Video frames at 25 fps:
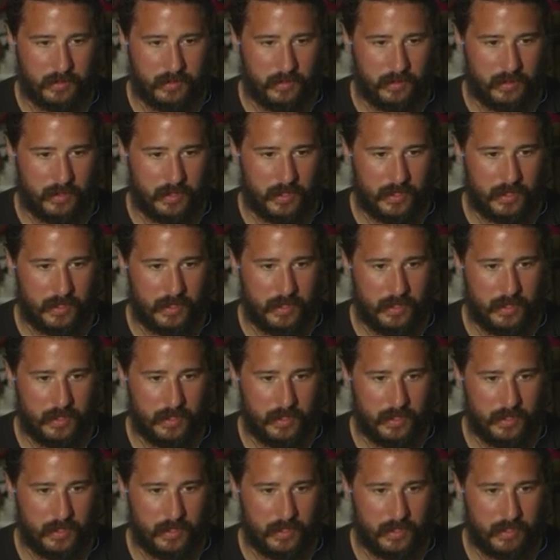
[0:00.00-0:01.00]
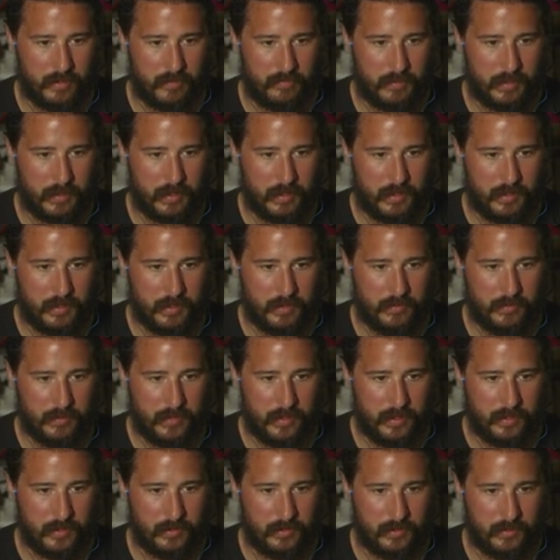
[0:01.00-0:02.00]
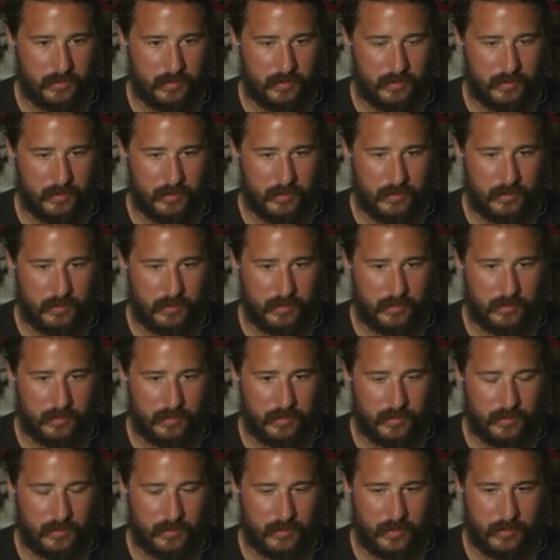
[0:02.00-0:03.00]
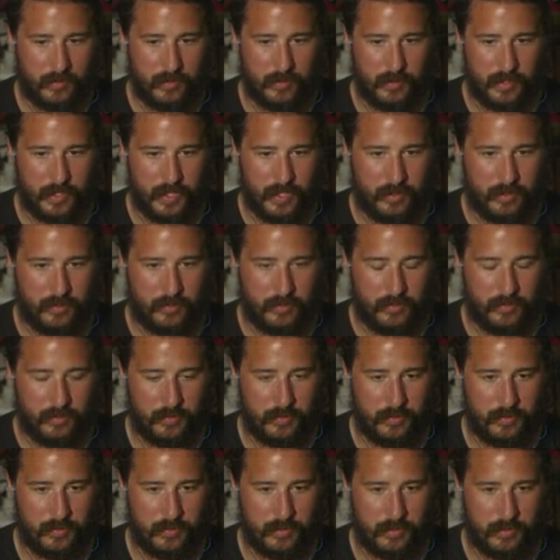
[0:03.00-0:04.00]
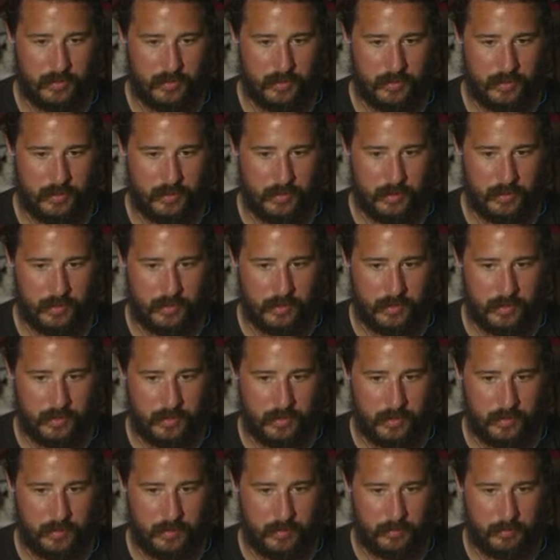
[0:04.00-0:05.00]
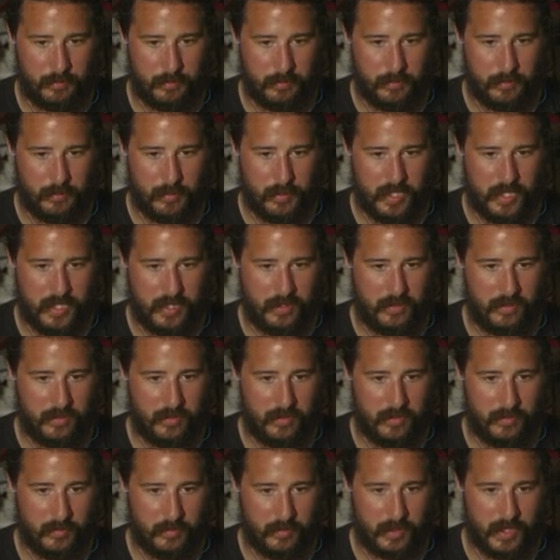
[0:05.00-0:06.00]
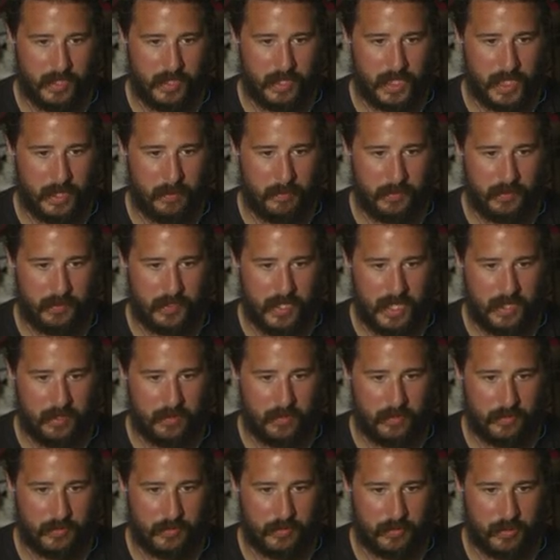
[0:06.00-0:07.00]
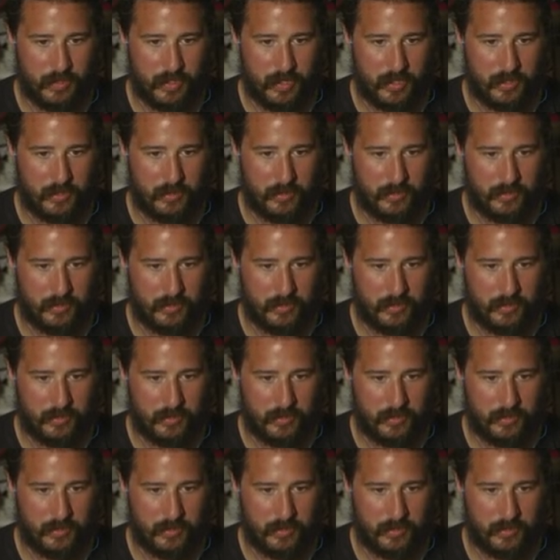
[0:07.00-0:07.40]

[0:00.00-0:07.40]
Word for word: Nike, calf band, left ankle. So let's go with ankle brace. Got to keep his ankle strong.